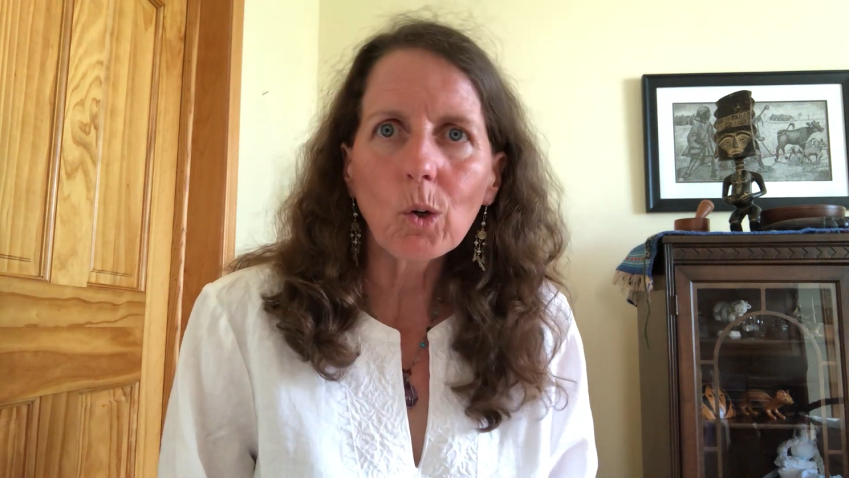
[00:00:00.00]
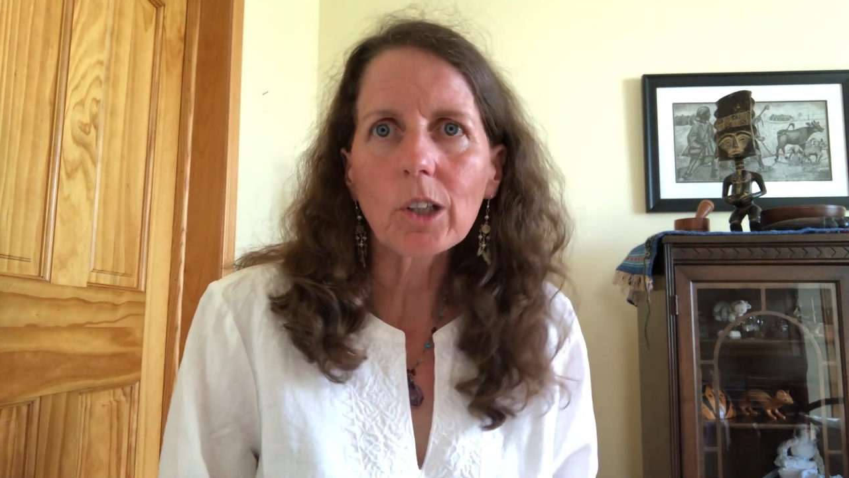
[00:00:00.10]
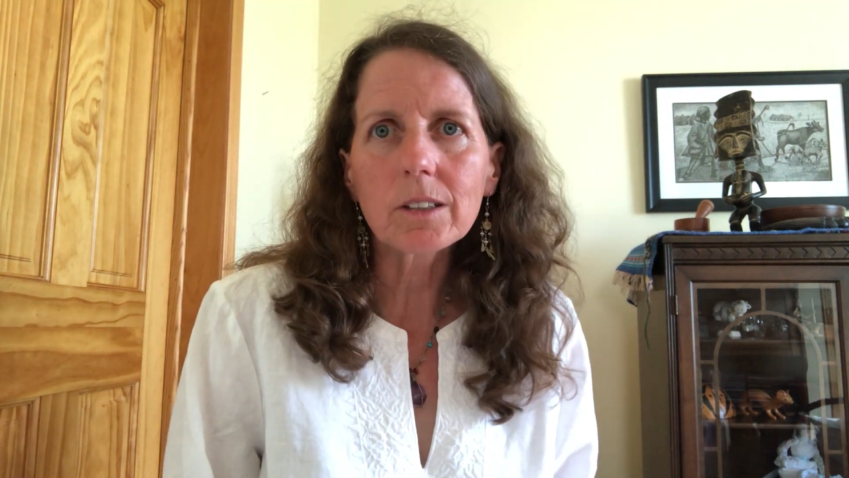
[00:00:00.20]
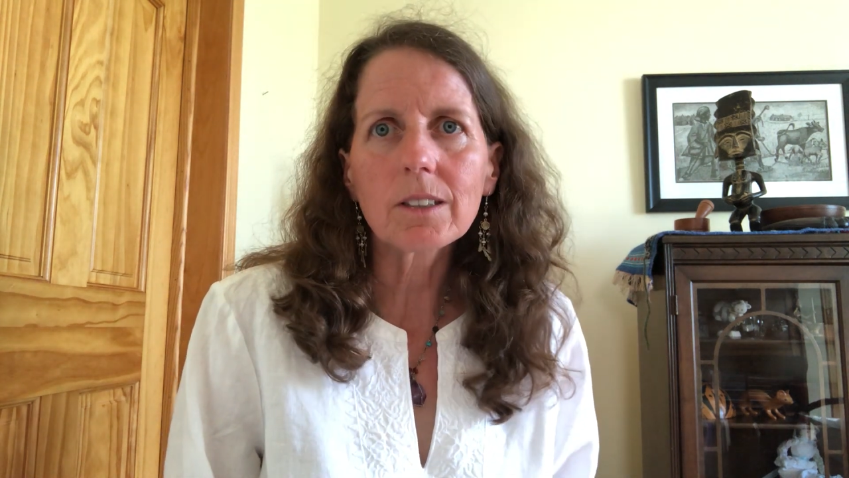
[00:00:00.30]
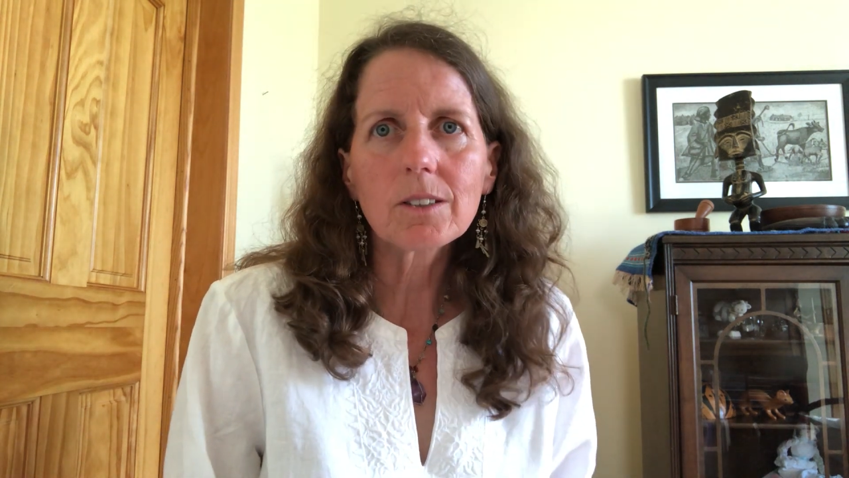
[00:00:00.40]

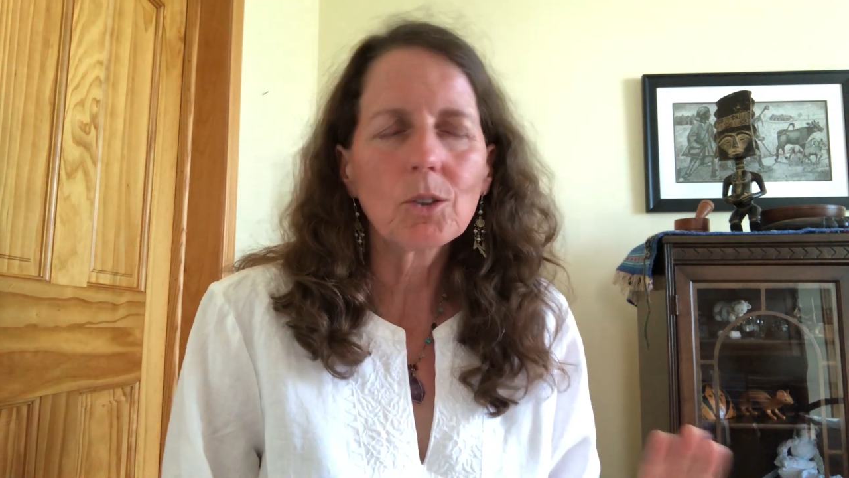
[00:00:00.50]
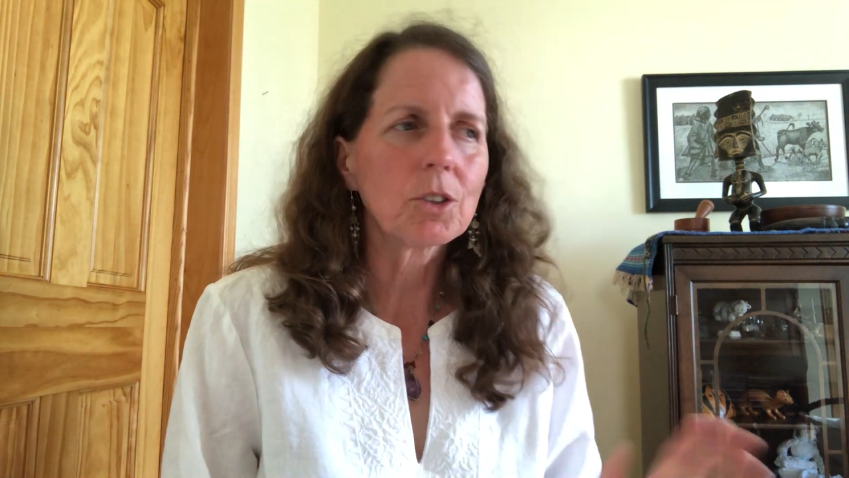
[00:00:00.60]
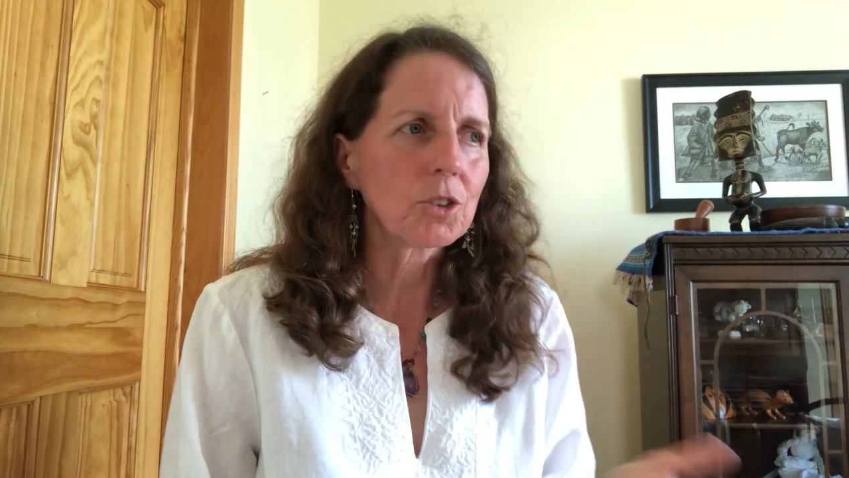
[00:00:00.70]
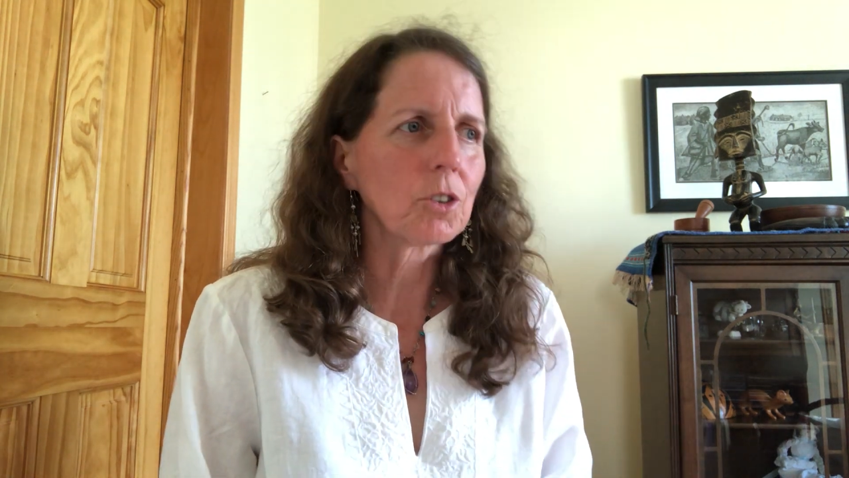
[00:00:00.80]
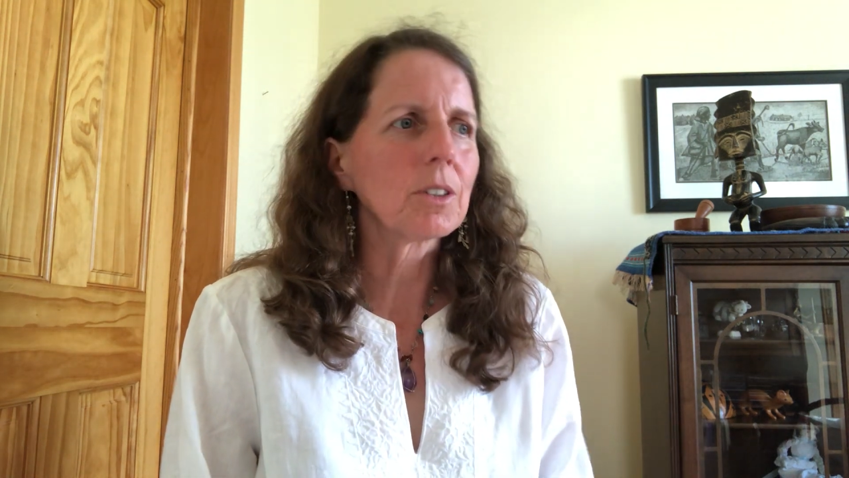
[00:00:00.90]
worked to a
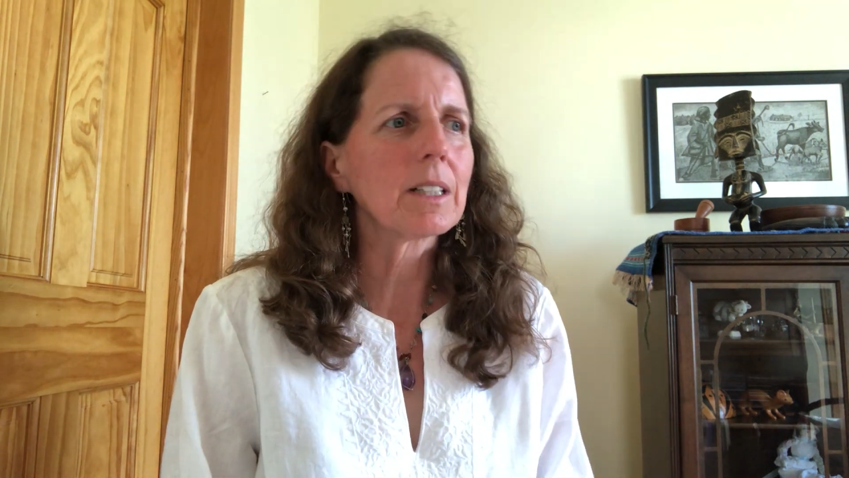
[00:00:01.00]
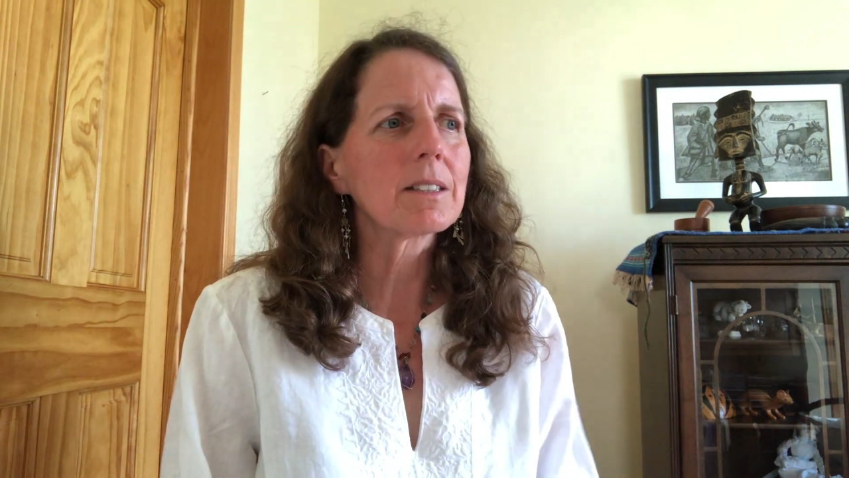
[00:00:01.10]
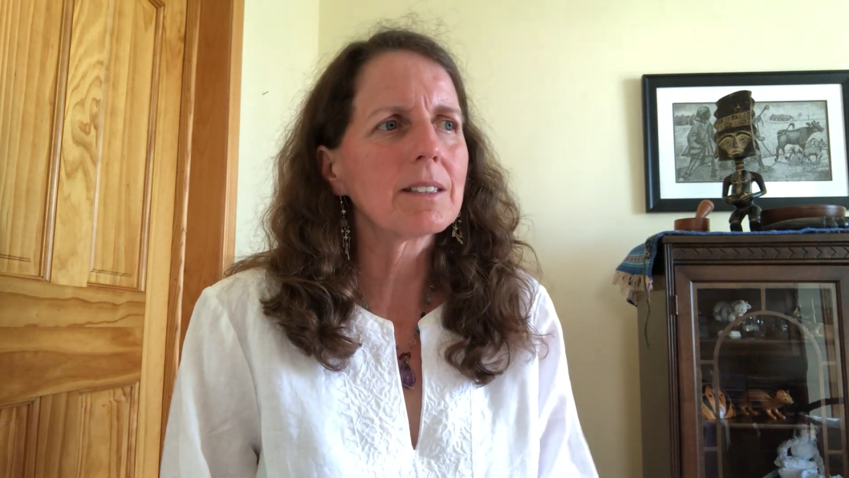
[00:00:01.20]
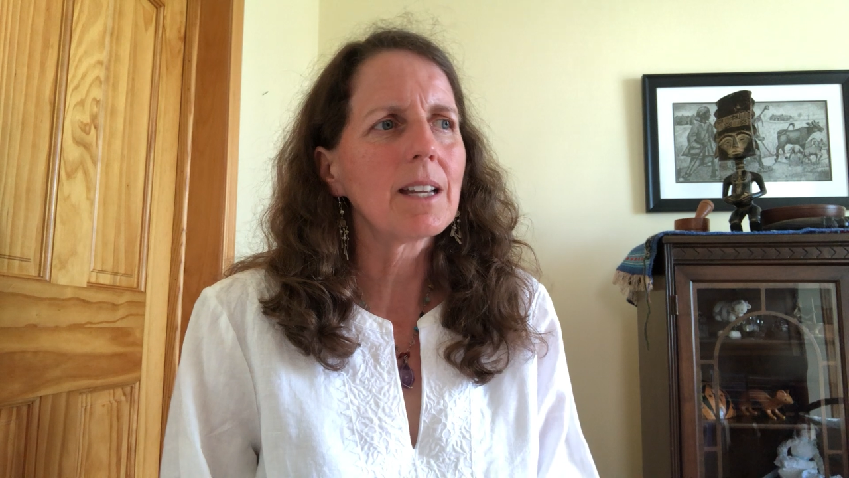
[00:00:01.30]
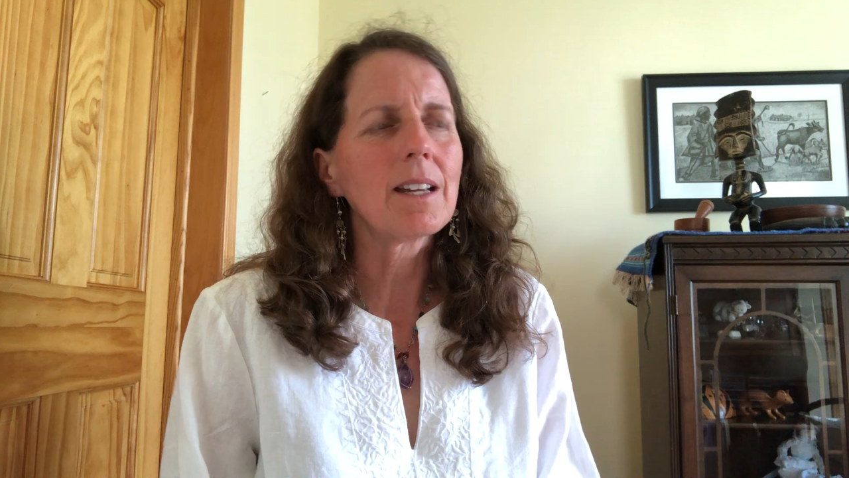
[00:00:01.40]
certain
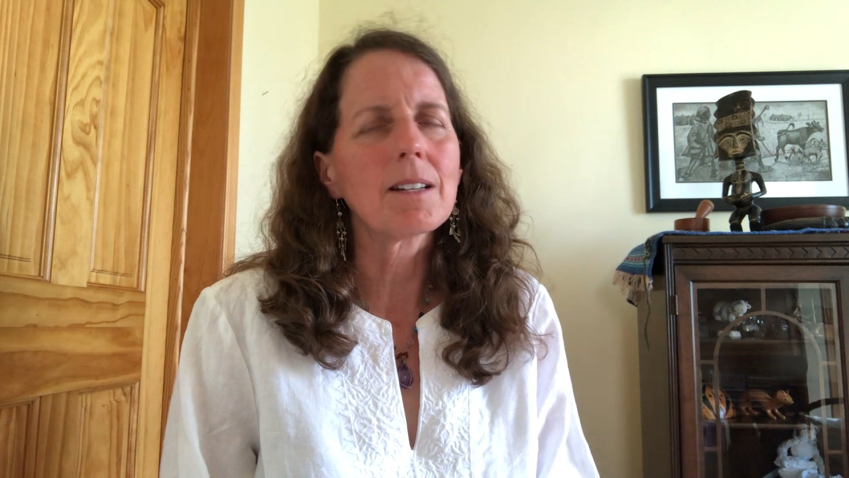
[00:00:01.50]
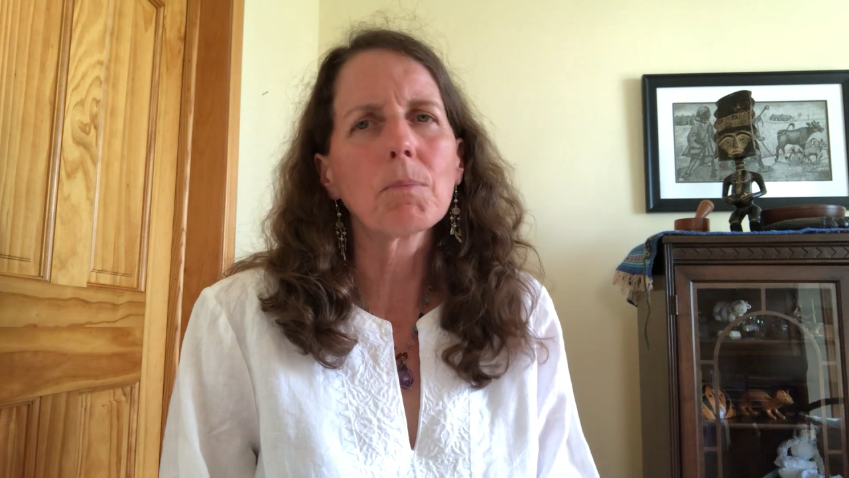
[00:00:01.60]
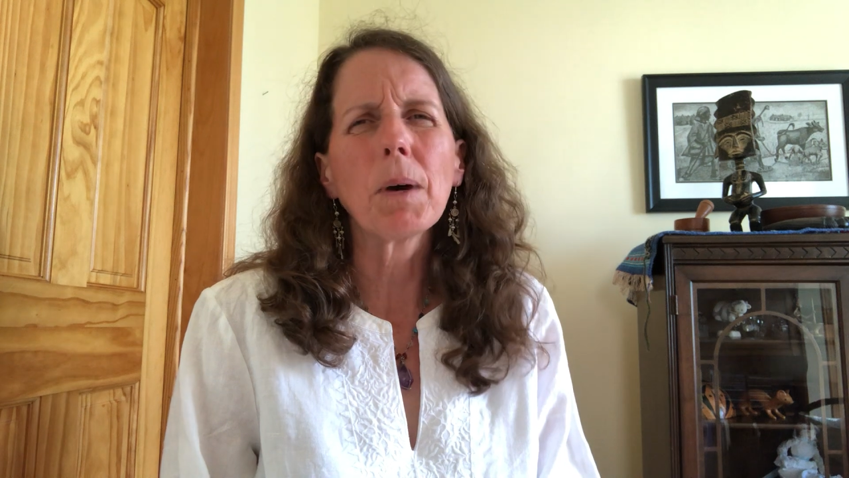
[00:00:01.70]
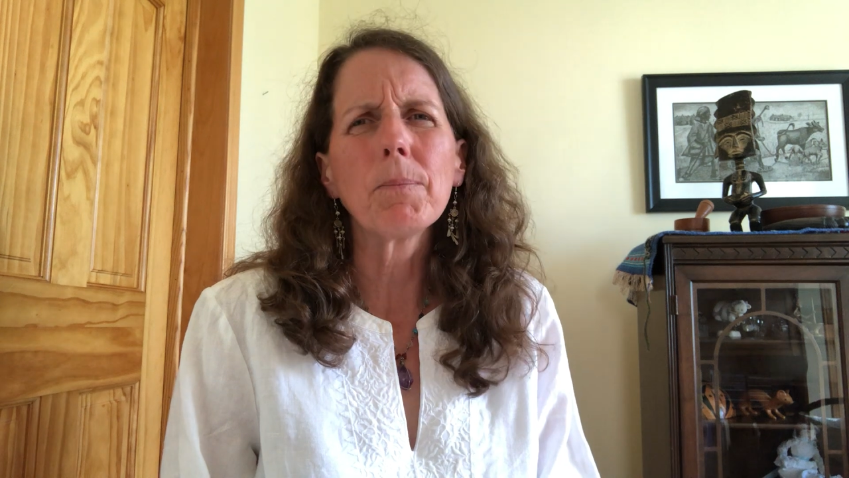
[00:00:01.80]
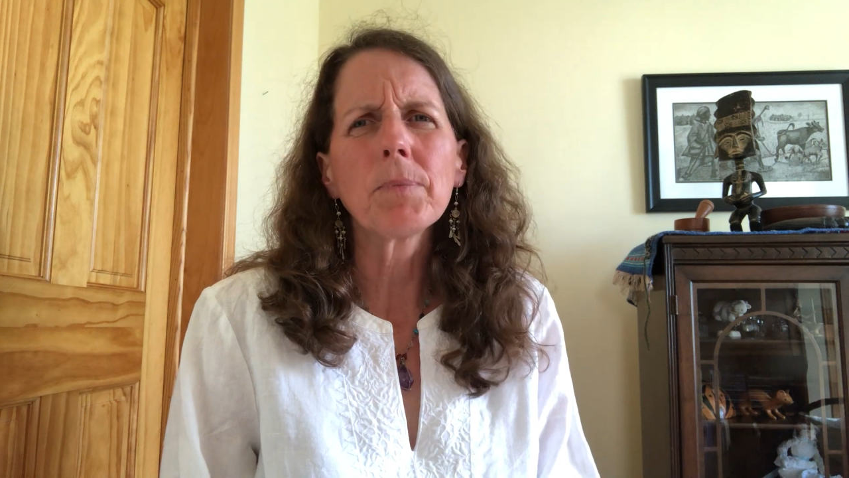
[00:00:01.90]
extent,
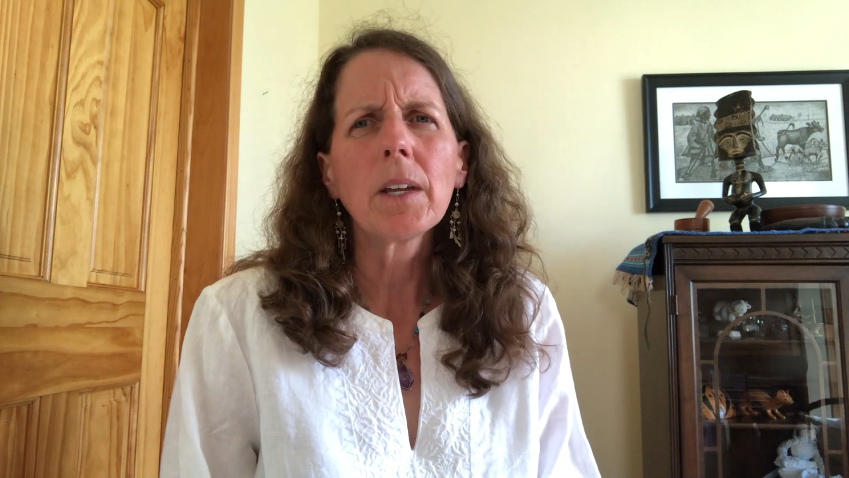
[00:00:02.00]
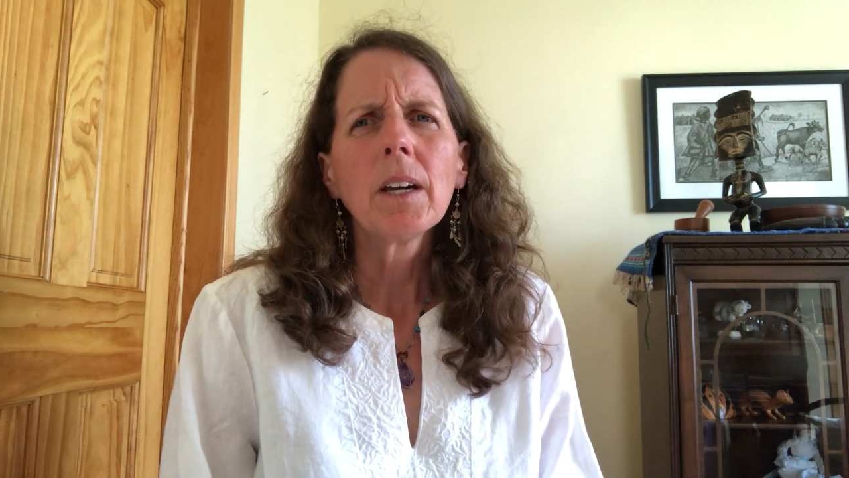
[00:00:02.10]
but